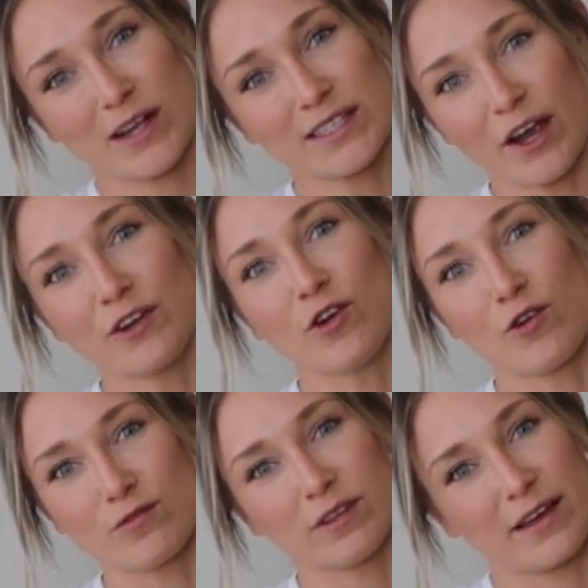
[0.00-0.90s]
It's like I
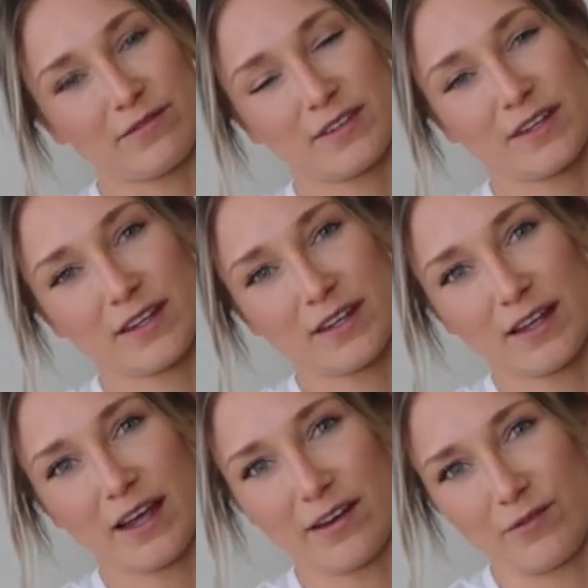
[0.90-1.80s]
know left
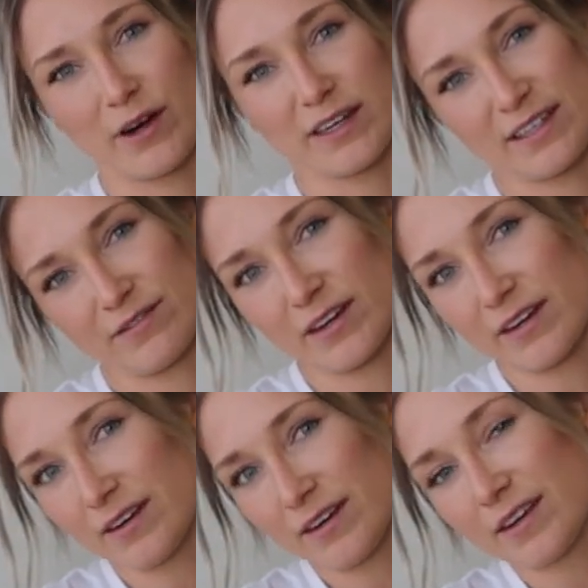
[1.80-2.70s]
and right are different,